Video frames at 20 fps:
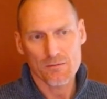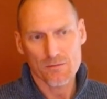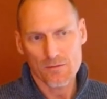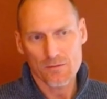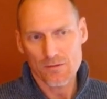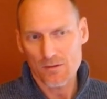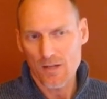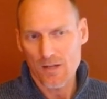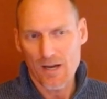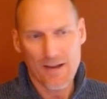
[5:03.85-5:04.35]

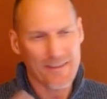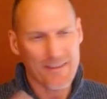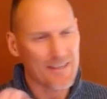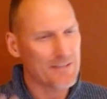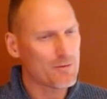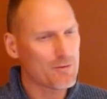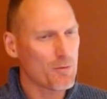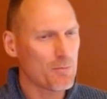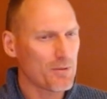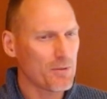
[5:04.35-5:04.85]
line that
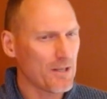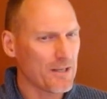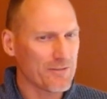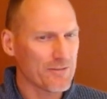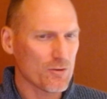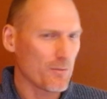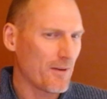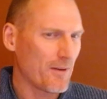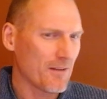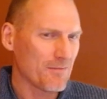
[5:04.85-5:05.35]
had been played
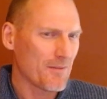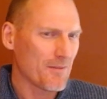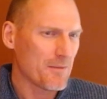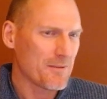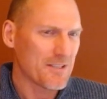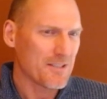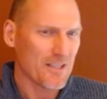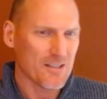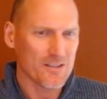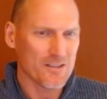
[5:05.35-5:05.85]
for about
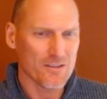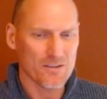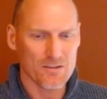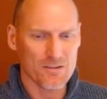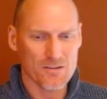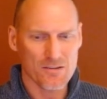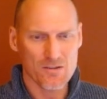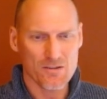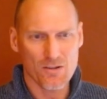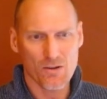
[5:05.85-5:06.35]
maybe 10
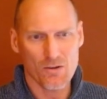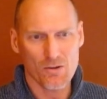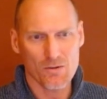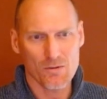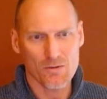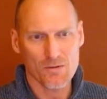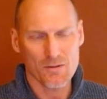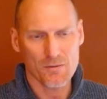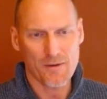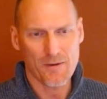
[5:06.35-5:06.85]
years or
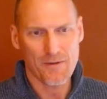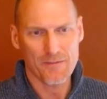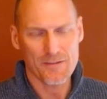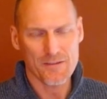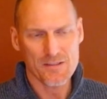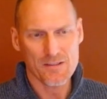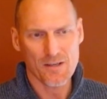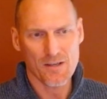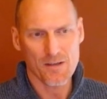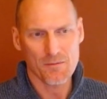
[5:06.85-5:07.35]
so around
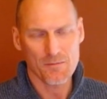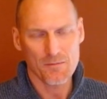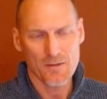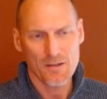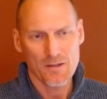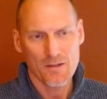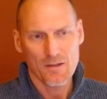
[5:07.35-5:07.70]
this time